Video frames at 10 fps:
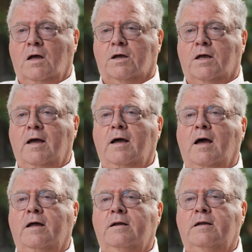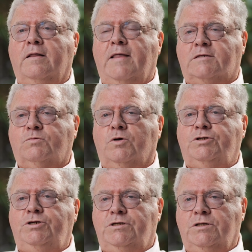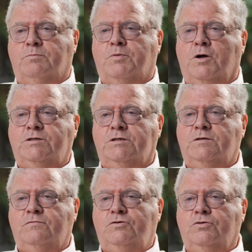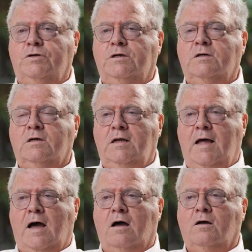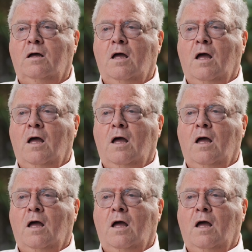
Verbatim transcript: Okay, and that's what she's in the process of doing now.